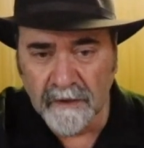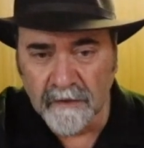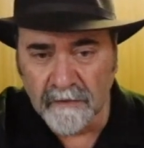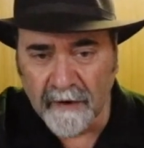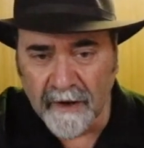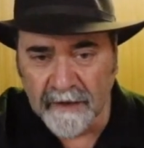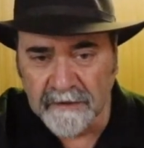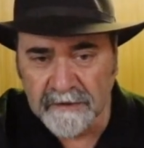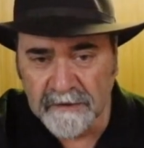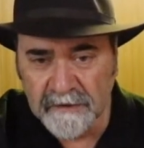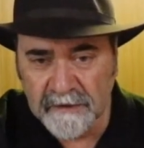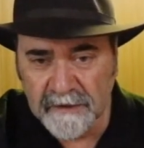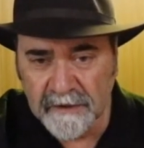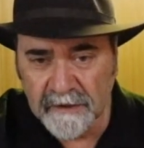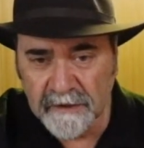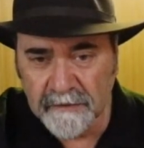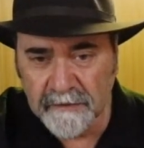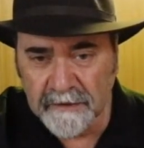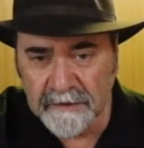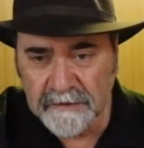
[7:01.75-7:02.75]
Gradually
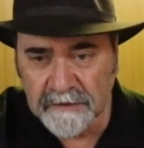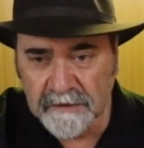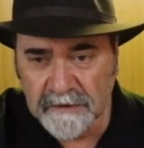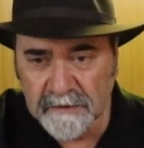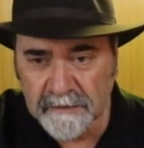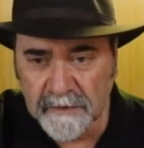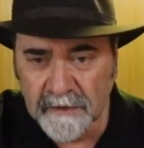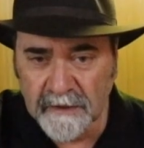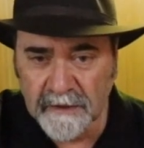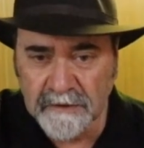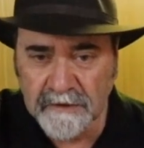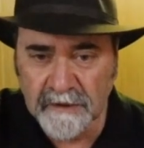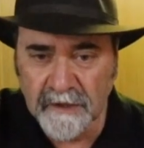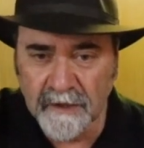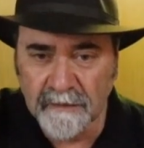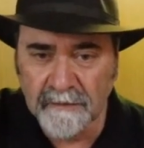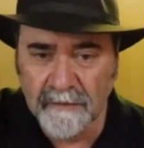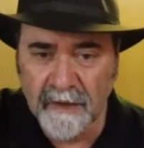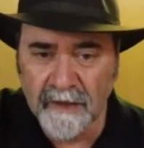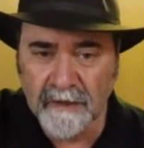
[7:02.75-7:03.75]
increase the speed as you
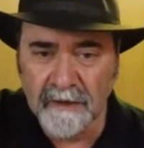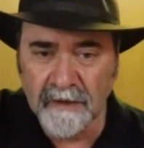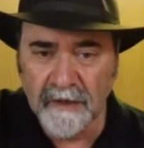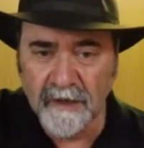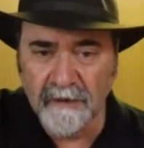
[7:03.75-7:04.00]
get better.